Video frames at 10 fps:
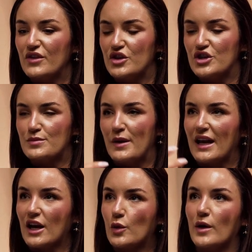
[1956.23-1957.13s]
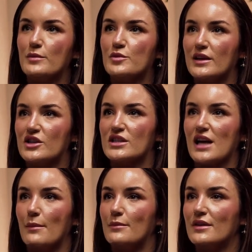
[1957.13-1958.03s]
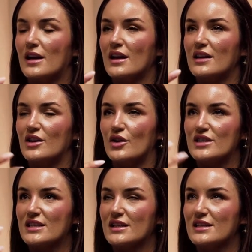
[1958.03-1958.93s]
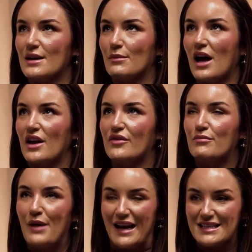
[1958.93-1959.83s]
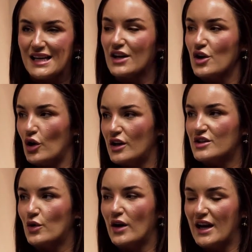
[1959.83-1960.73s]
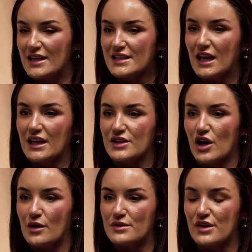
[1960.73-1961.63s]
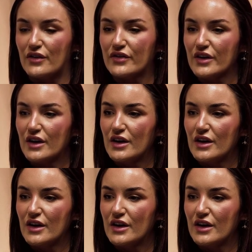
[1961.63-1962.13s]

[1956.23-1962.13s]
just being equipped with just some kind of basic knowledge or intel in terms of